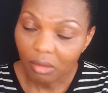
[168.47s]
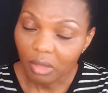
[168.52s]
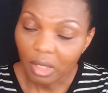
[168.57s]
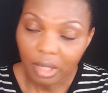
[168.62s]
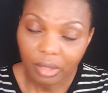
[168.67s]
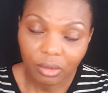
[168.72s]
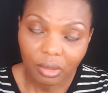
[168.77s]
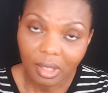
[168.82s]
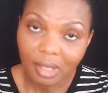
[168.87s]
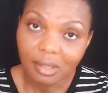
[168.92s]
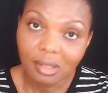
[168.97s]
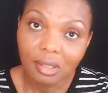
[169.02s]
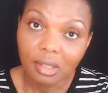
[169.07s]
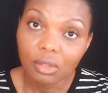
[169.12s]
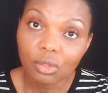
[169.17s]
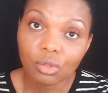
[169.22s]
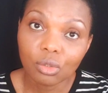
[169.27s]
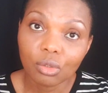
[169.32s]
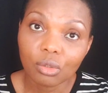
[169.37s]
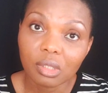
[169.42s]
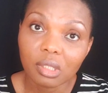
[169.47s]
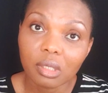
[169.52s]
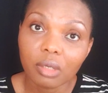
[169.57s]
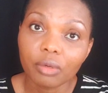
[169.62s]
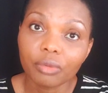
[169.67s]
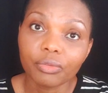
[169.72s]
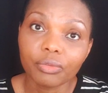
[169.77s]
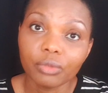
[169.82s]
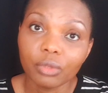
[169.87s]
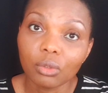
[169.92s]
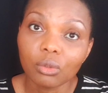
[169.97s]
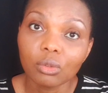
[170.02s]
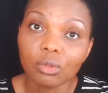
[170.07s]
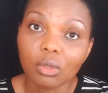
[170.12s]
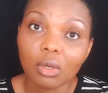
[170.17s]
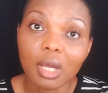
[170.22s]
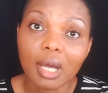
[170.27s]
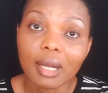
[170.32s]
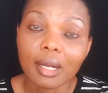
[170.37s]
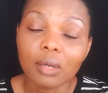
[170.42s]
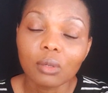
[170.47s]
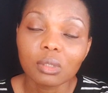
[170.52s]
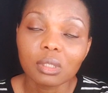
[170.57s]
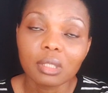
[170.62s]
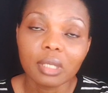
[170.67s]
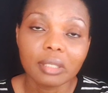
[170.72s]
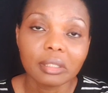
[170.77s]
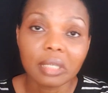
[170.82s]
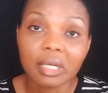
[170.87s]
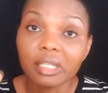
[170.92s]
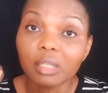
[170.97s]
Yeah, you can send to yourself your own dollar account in Nigeria.